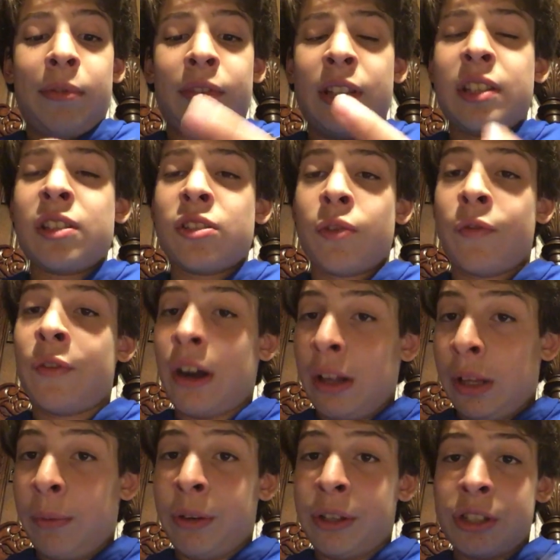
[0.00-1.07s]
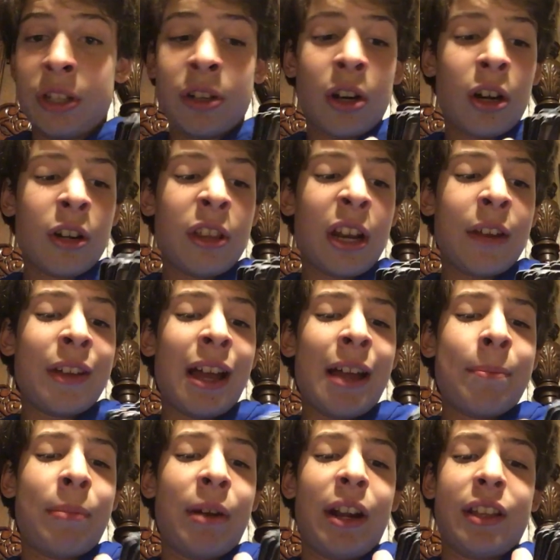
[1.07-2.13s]
This is a fairly recent card that I
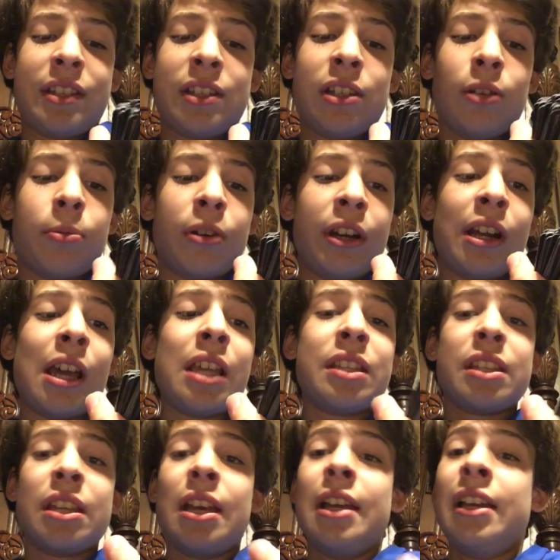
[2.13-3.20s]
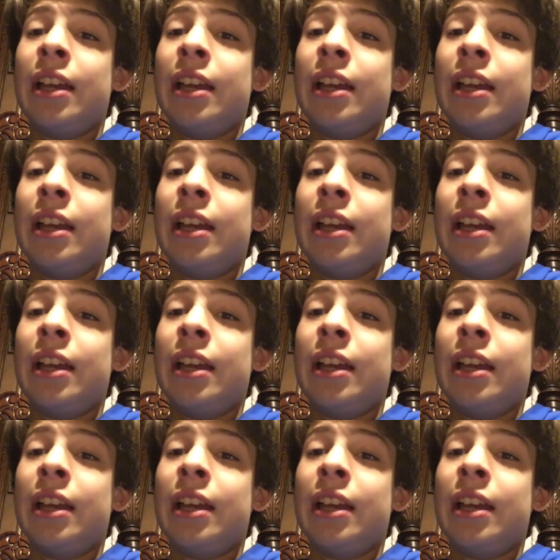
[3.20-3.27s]
got, but it's still pretty nice.